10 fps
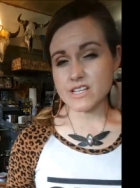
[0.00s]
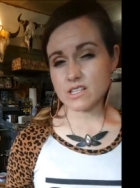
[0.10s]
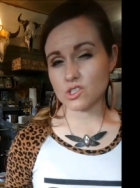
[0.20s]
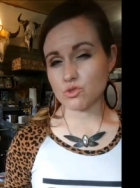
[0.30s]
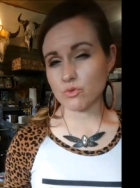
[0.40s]

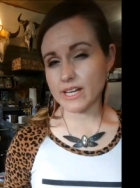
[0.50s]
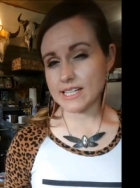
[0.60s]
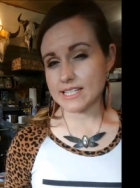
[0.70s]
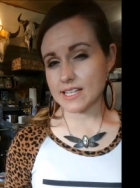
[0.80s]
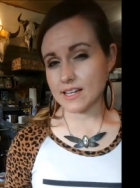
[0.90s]
as
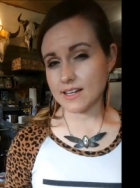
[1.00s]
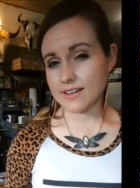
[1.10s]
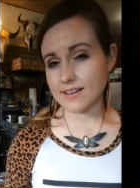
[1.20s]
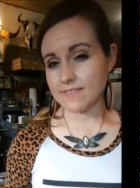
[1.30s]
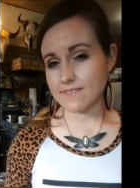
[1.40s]
great
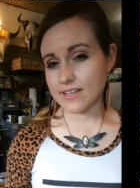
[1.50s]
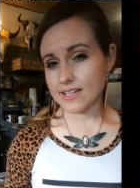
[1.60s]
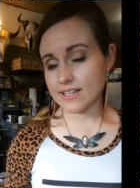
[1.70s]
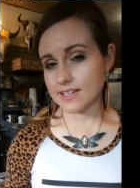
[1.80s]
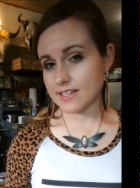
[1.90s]
of
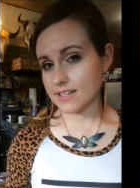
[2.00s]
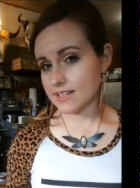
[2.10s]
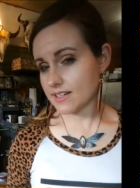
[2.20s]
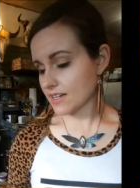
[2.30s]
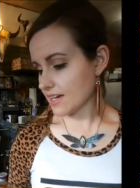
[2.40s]

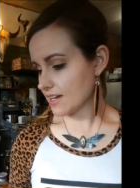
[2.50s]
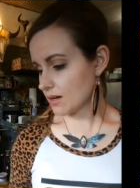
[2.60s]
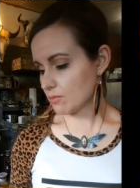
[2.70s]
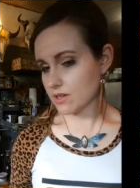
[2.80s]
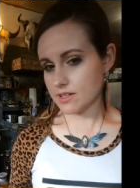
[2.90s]
a
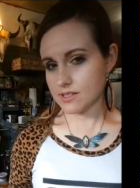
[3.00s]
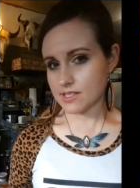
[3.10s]
camera